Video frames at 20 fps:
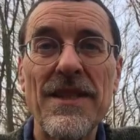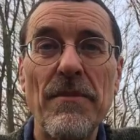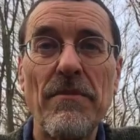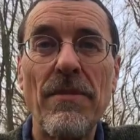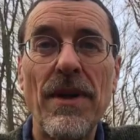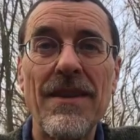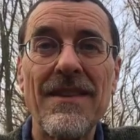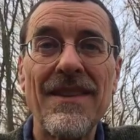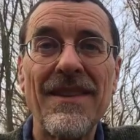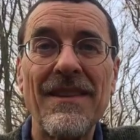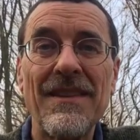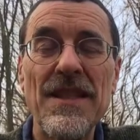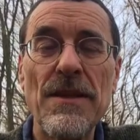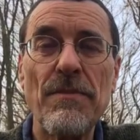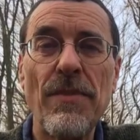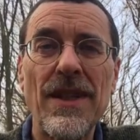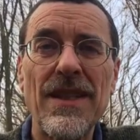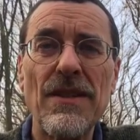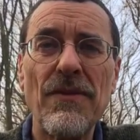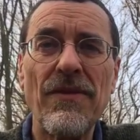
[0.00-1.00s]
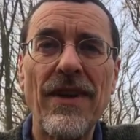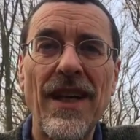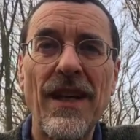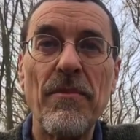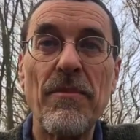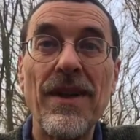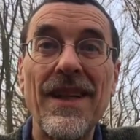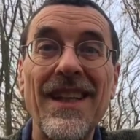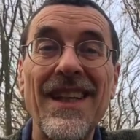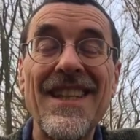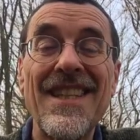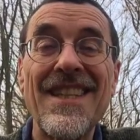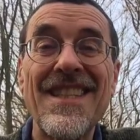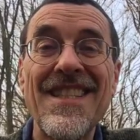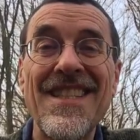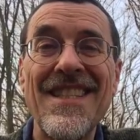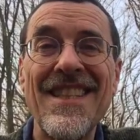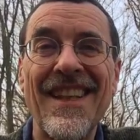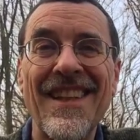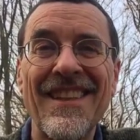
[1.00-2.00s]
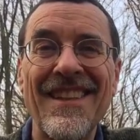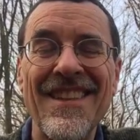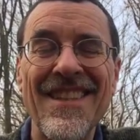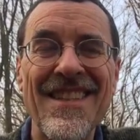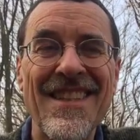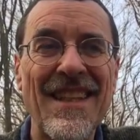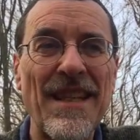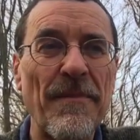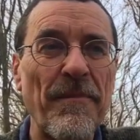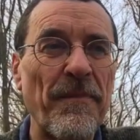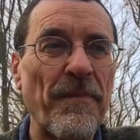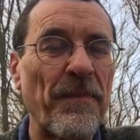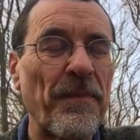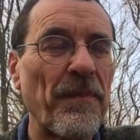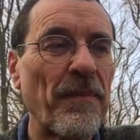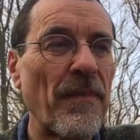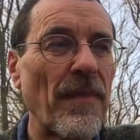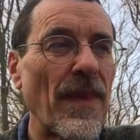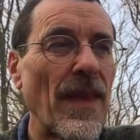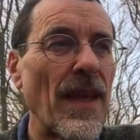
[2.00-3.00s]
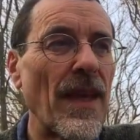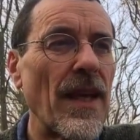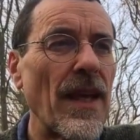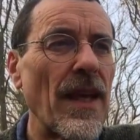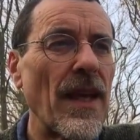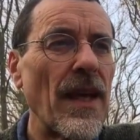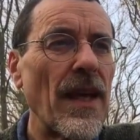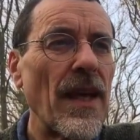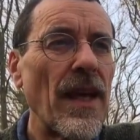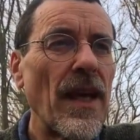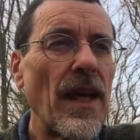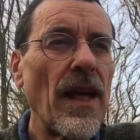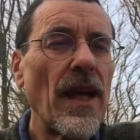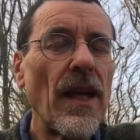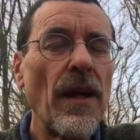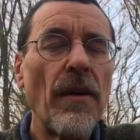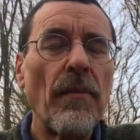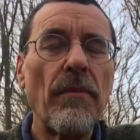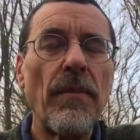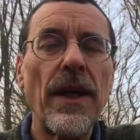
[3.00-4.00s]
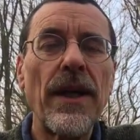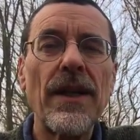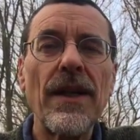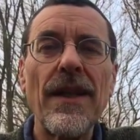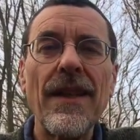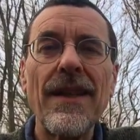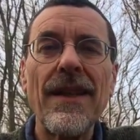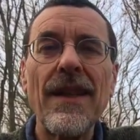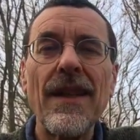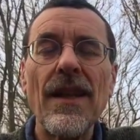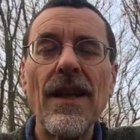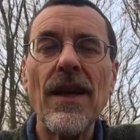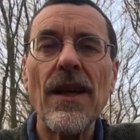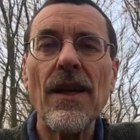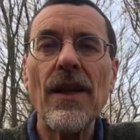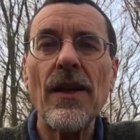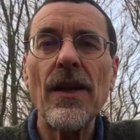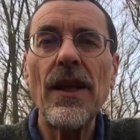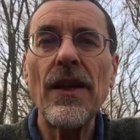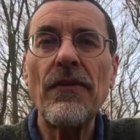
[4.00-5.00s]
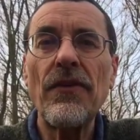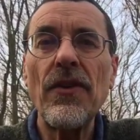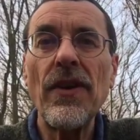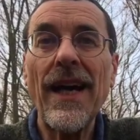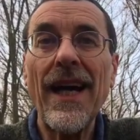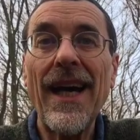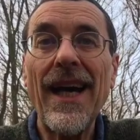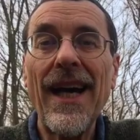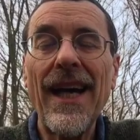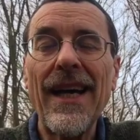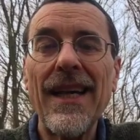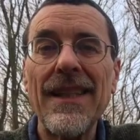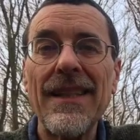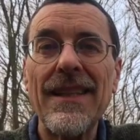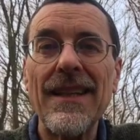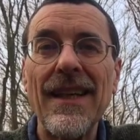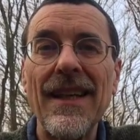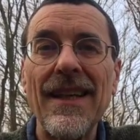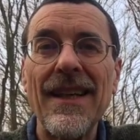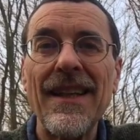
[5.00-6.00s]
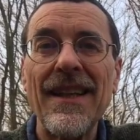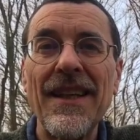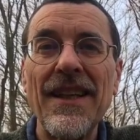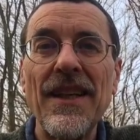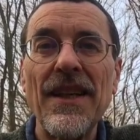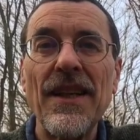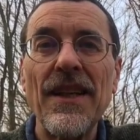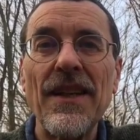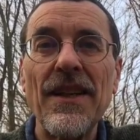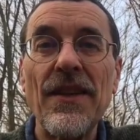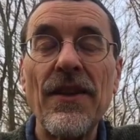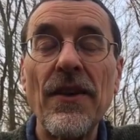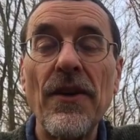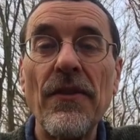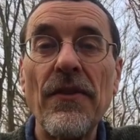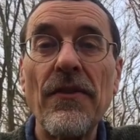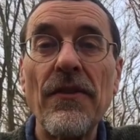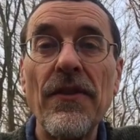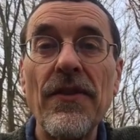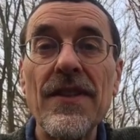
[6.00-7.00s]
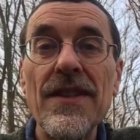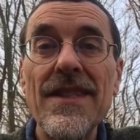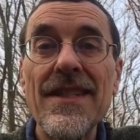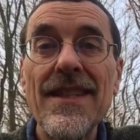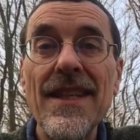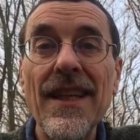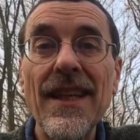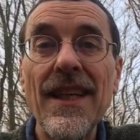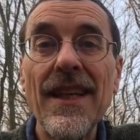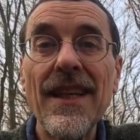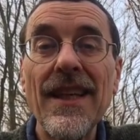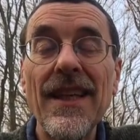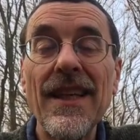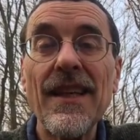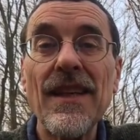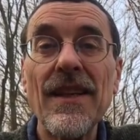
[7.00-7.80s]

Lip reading: a button on Spotify, but it's not the same. But if you add singing